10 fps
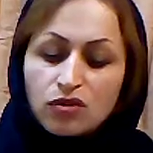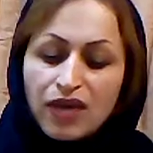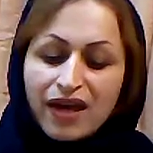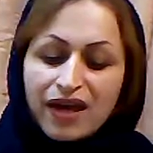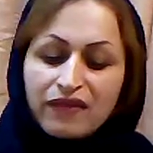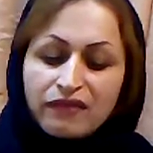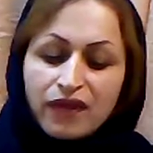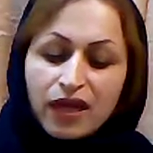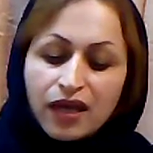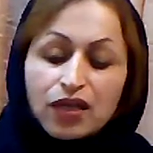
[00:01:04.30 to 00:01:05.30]
You
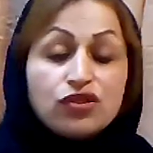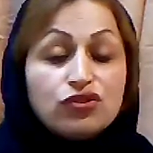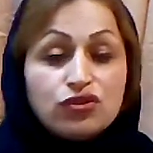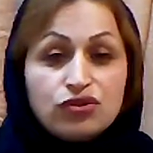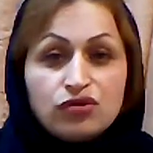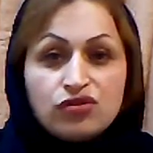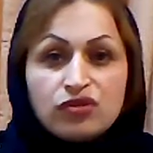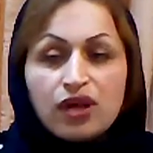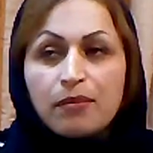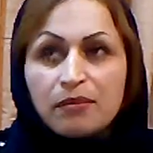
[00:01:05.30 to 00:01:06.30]
have 2